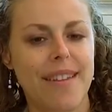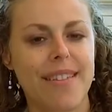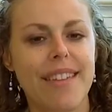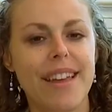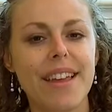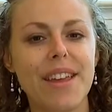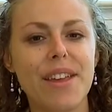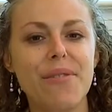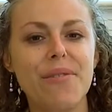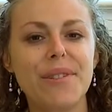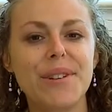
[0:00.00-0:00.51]

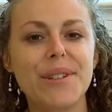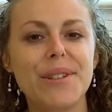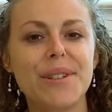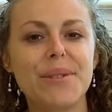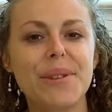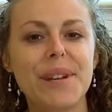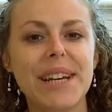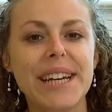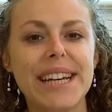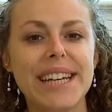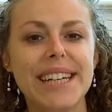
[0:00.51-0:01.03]
Thank you for
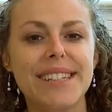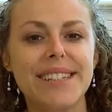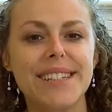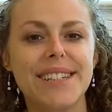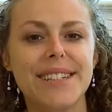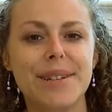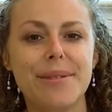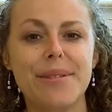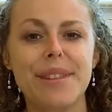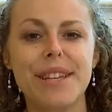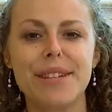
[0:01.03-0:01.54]
tuning in
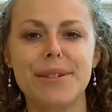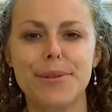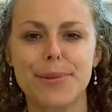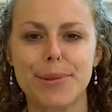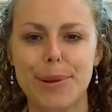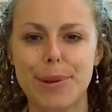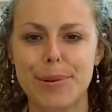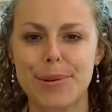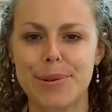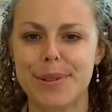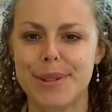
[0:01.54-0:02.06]
to The
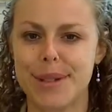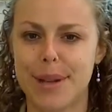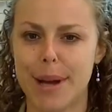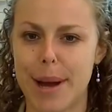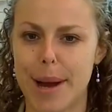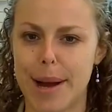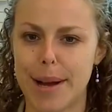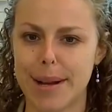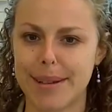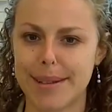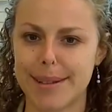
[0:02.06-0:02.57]
Truth
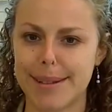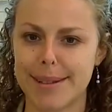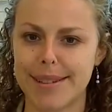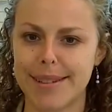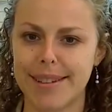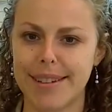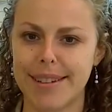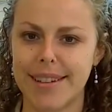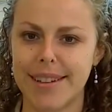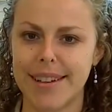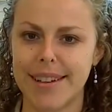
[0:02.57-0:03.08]
Talks.